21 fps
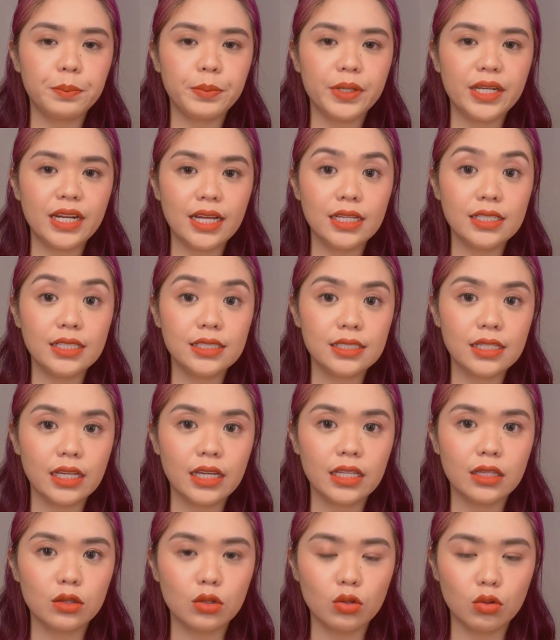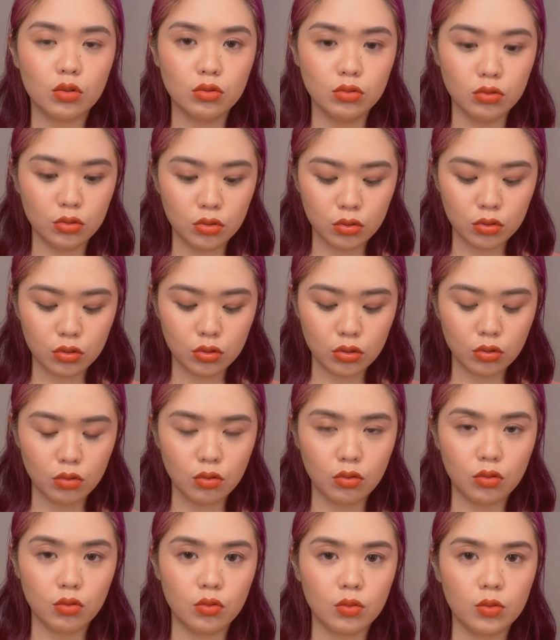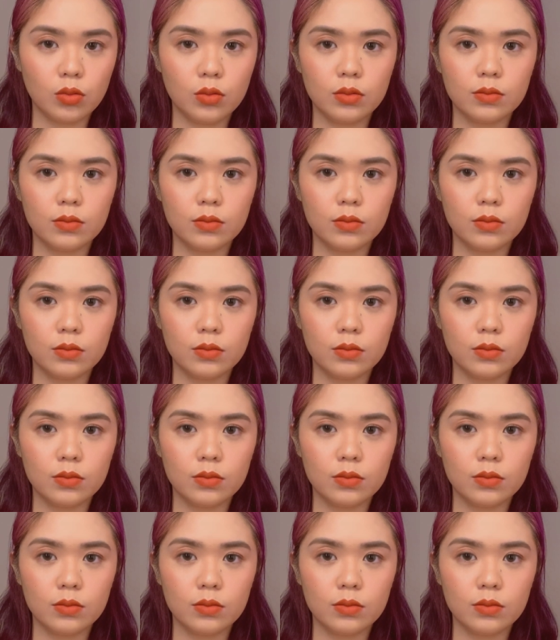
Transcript: Pinay skin tone. So,